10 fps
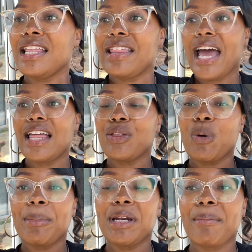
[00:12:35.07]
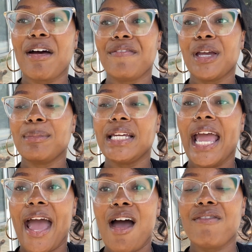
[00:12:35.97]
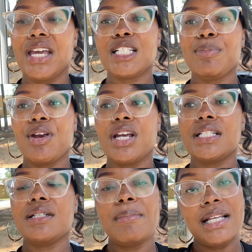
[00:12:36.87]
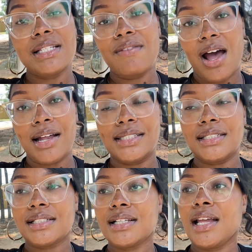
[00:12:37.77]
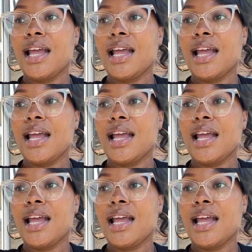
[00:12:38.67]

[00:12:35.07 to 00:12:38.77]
that the women in my family have experienced domestic violence.